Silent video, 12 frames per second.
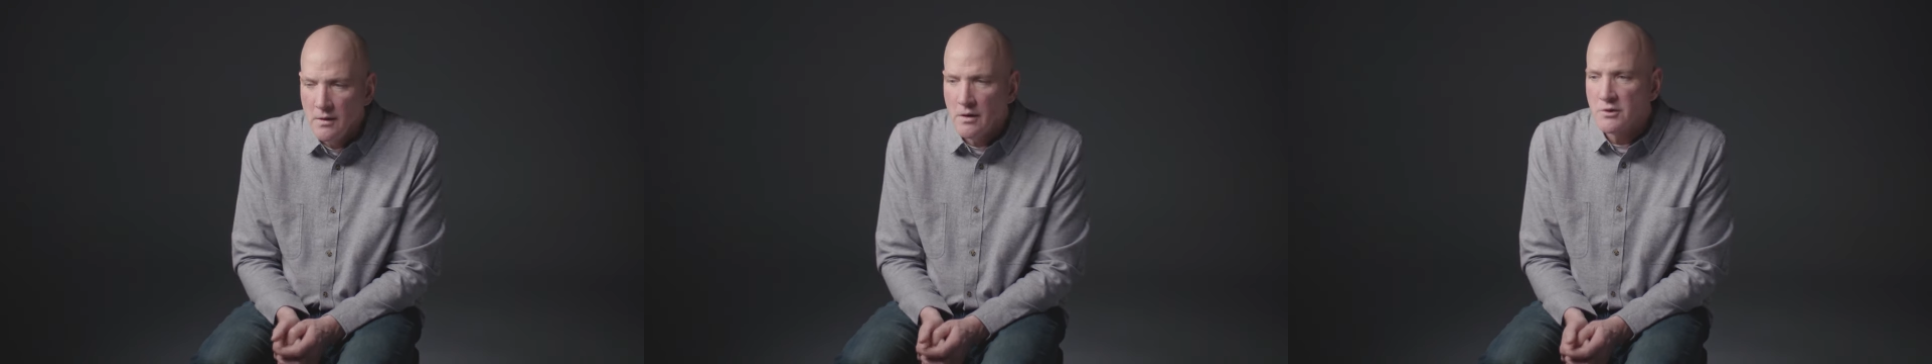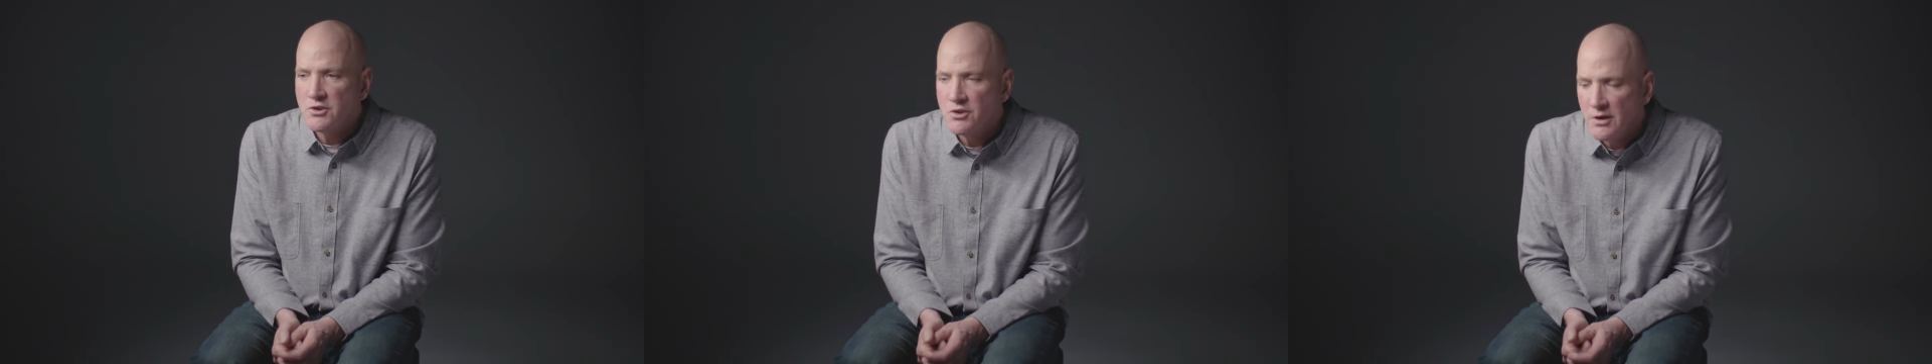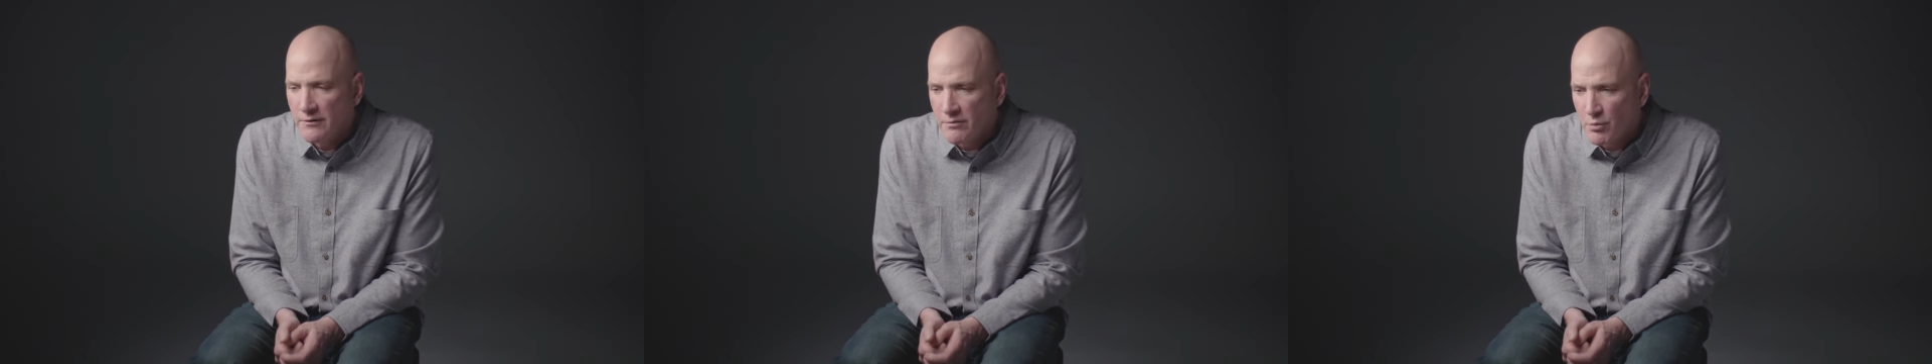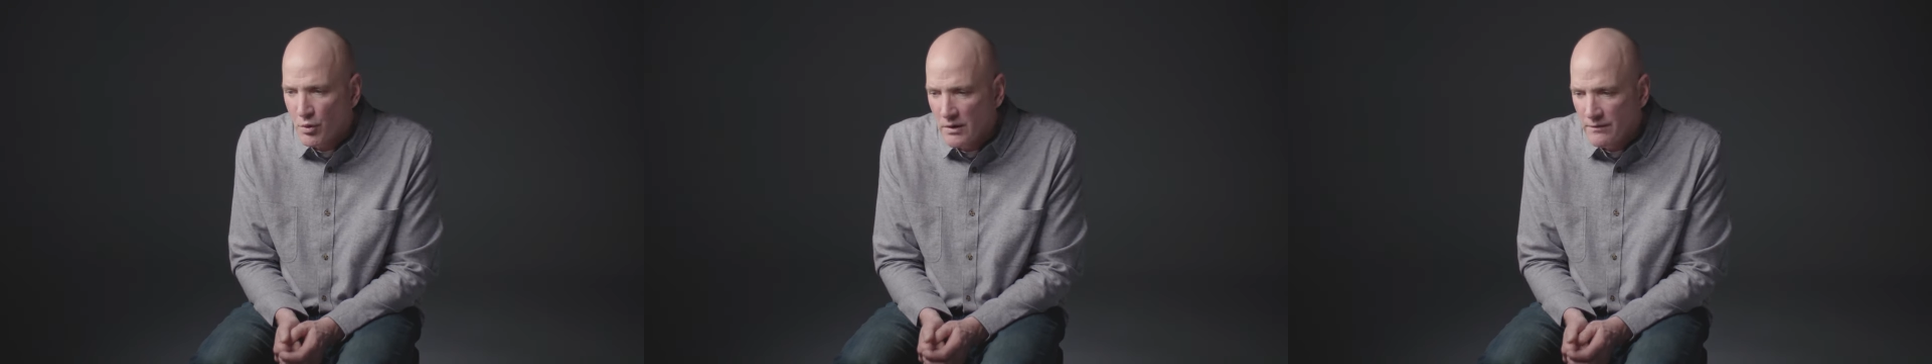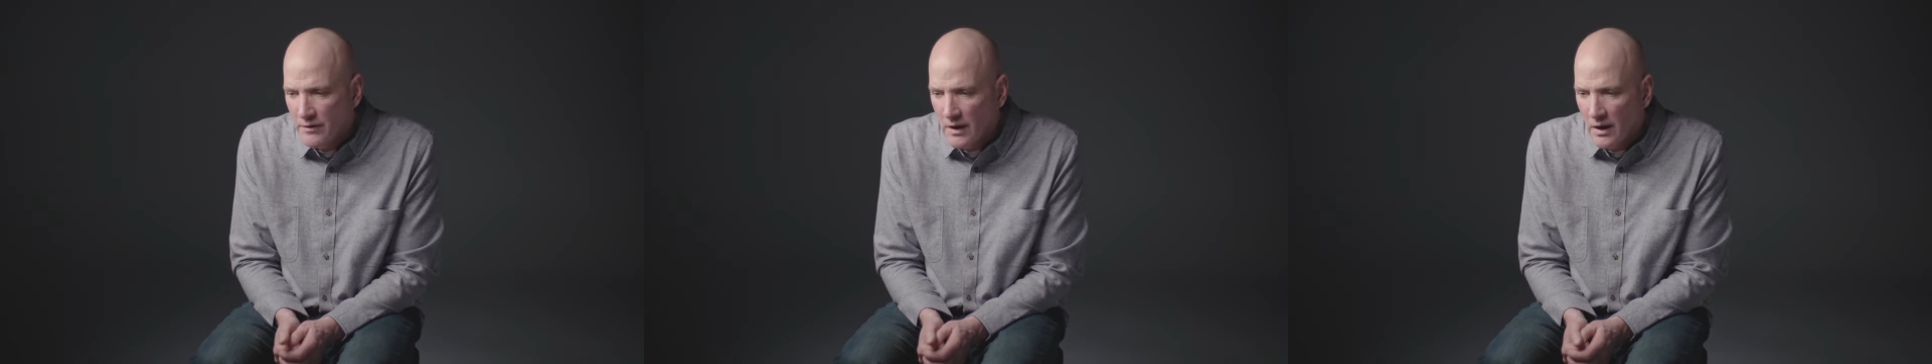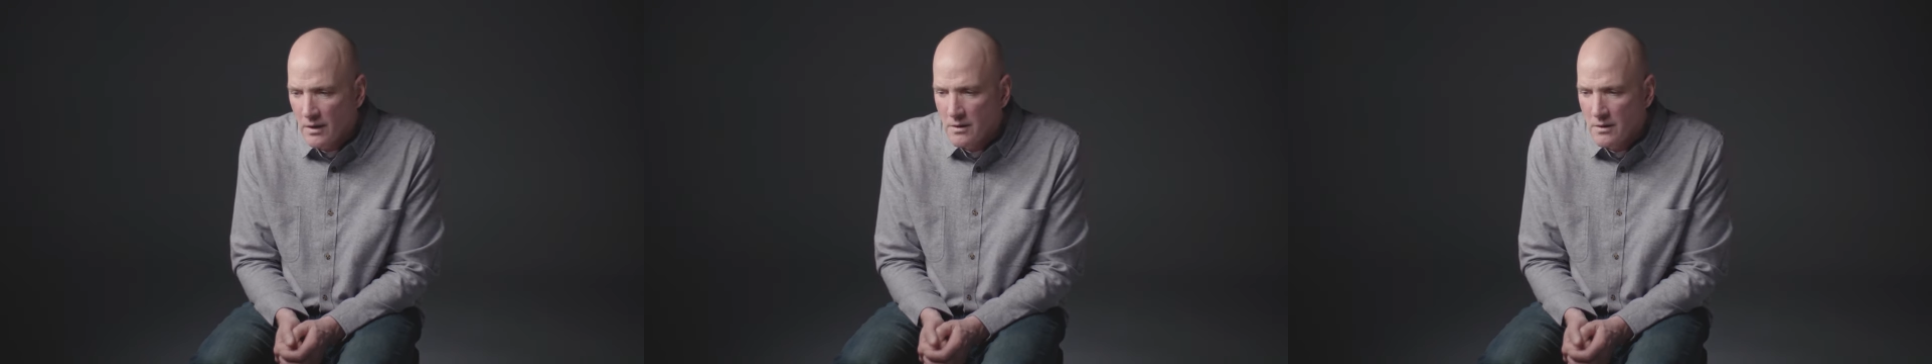a shift briefing,